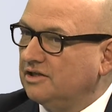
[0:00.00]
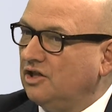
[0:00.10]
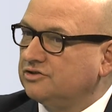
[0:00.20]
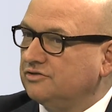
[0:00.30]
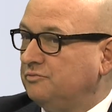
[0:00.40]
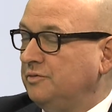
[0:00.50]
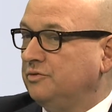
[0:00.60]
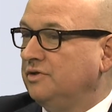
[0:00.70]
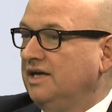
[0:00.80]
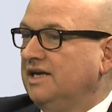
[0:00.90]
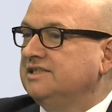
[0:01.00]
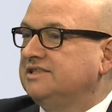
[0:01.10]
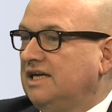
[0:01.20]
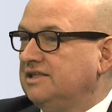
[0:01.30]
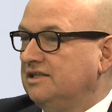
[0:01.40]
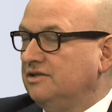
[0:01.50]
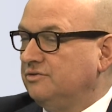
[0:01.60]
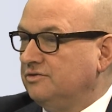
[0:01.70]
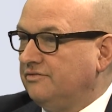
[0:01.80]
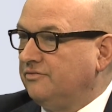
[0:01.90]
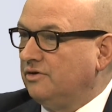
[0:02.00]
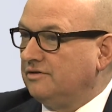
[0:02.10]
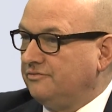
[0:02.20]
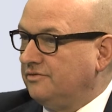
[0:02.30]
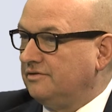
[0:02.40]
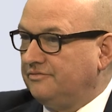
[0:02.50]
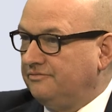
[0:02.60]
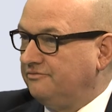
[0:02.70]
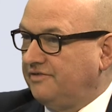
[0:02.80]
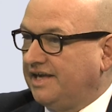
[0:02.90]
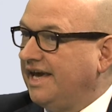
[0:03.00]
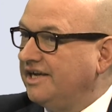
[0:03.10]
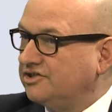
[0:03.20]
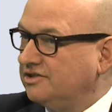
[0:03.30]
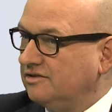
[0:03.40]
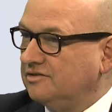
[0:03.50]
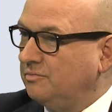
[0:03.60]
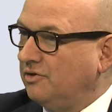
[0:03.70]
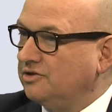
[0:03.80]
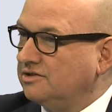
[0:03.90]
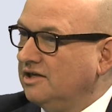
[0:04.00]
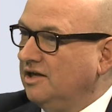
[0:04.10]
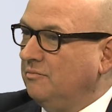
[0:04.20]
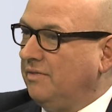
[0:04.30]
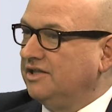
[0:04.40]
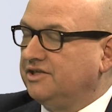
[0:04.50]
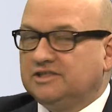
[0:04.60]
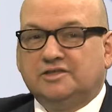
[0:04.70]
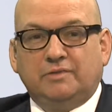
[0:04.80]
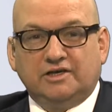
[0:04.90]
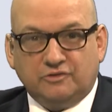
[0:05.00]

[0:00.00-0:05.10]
and lots of people suddenly could afford for vacation on the Polish Baltic Sea. By